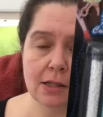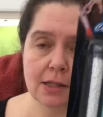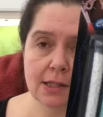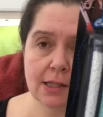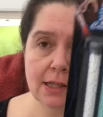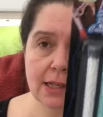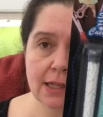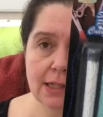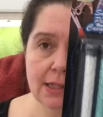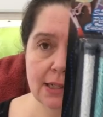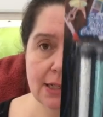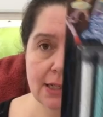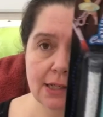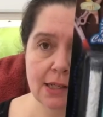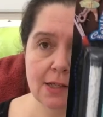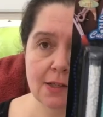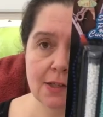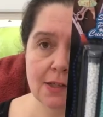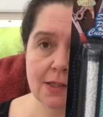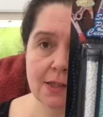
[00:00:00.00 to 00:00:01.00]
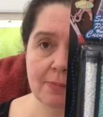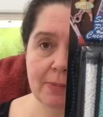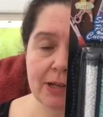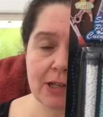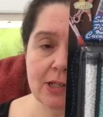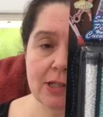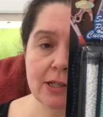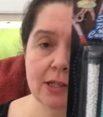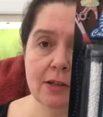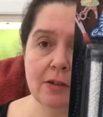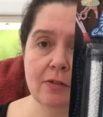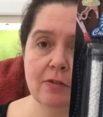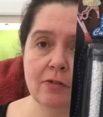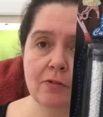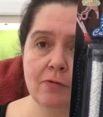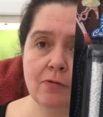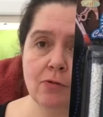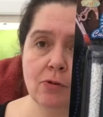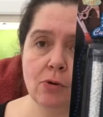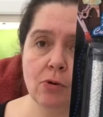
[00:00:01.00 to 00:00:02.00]
selected these especially
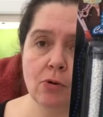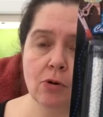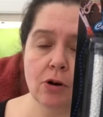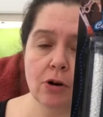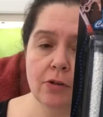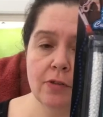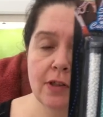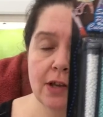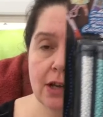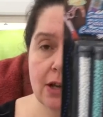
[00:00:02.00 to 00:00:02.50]
for the